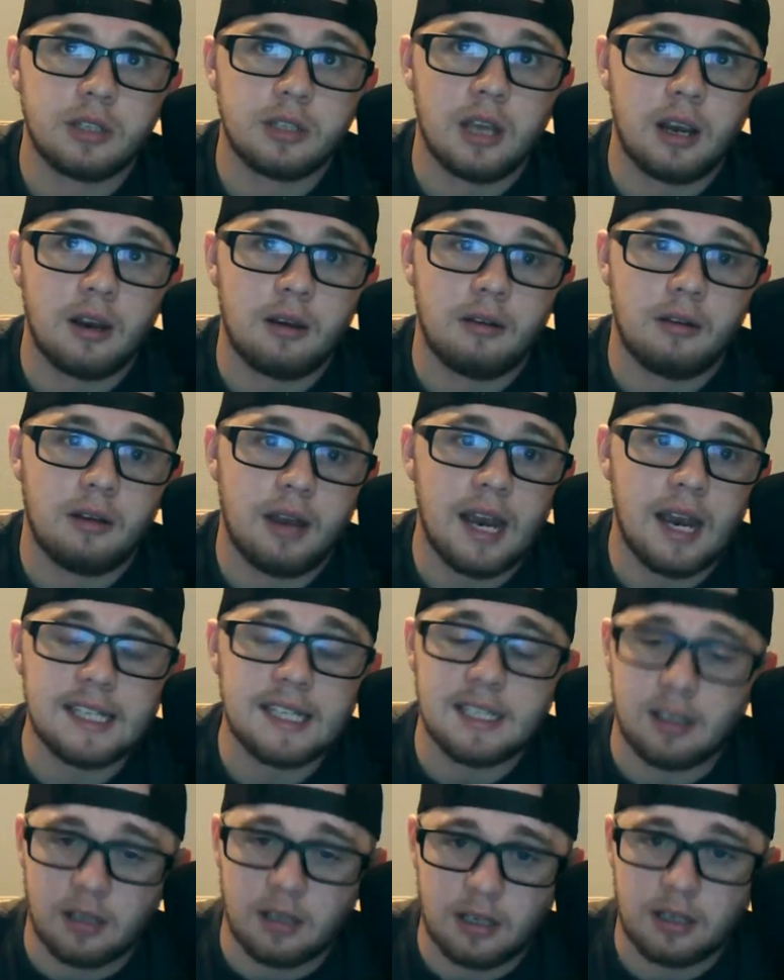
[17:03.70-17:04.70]
a
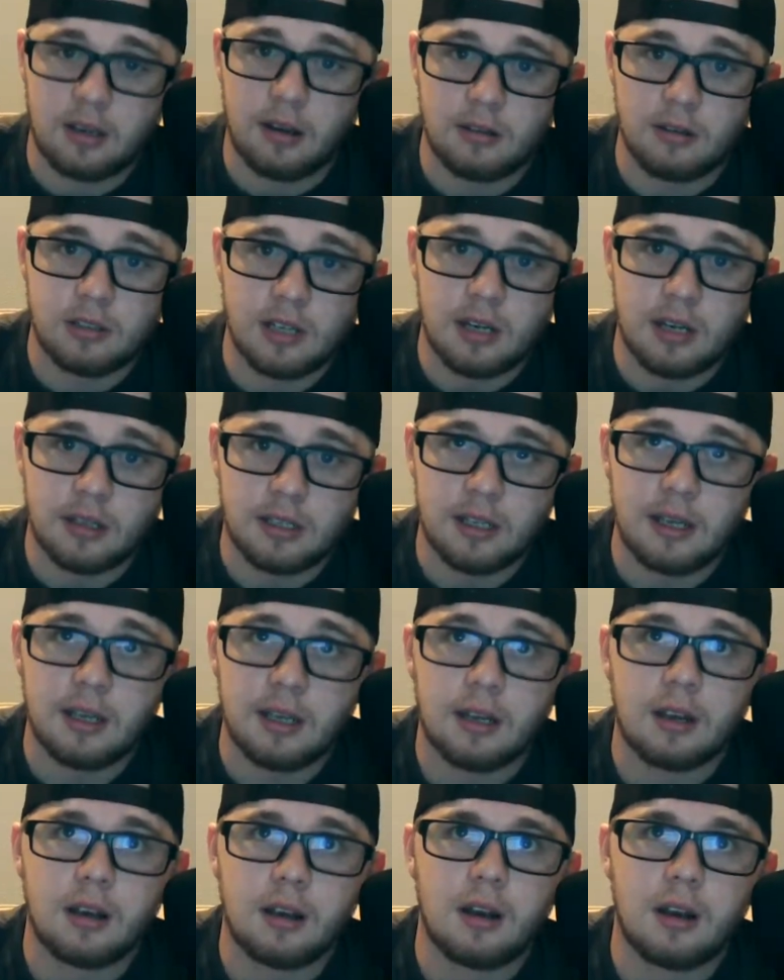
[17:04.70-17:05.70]
excellent coach, I
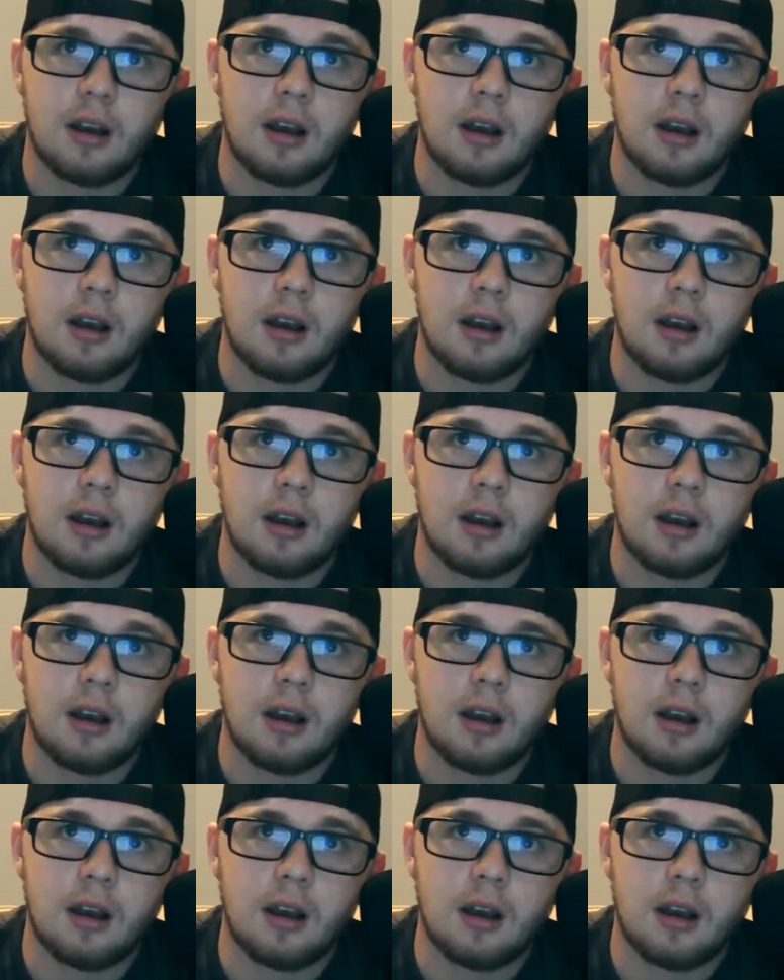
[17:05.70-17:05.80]
think.